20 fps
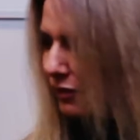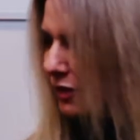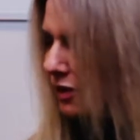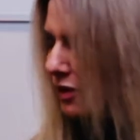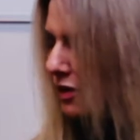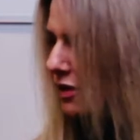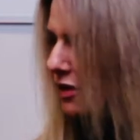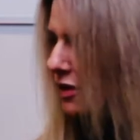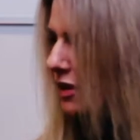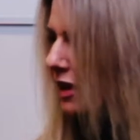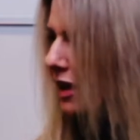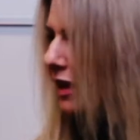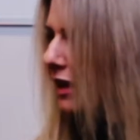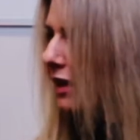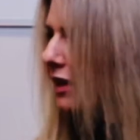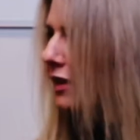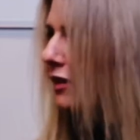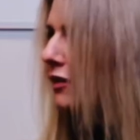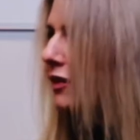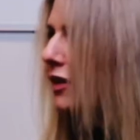So
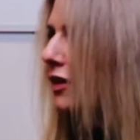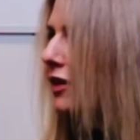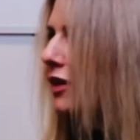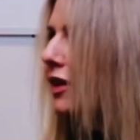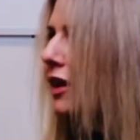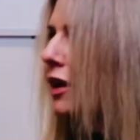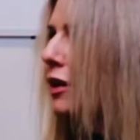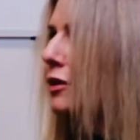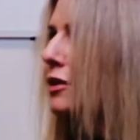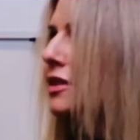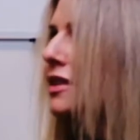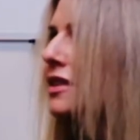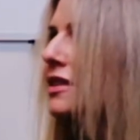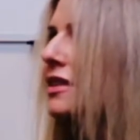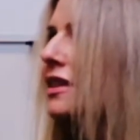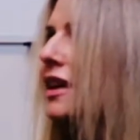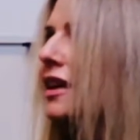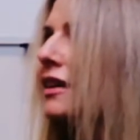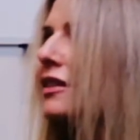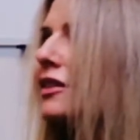even
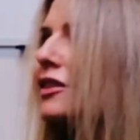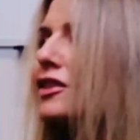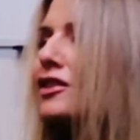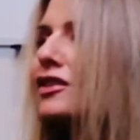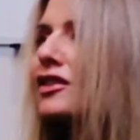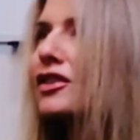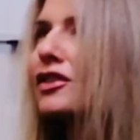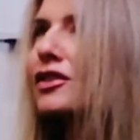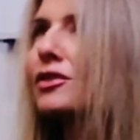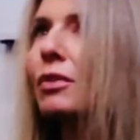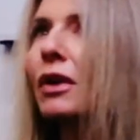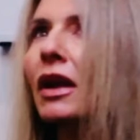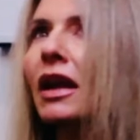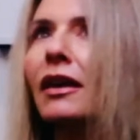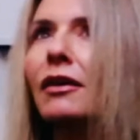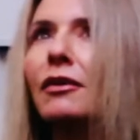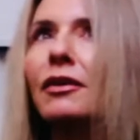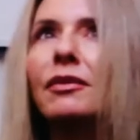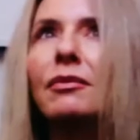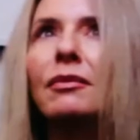noticing, just
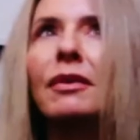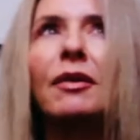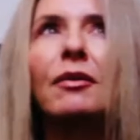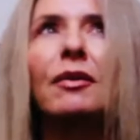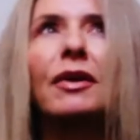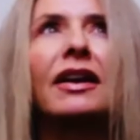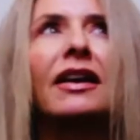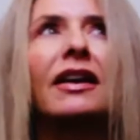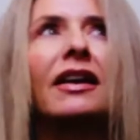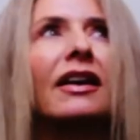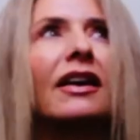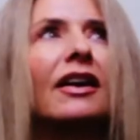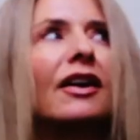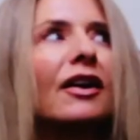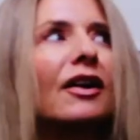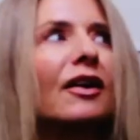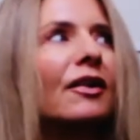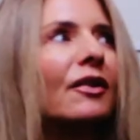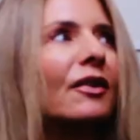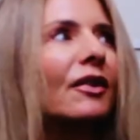play with me,
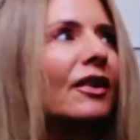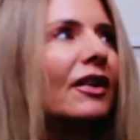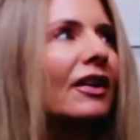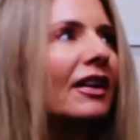window,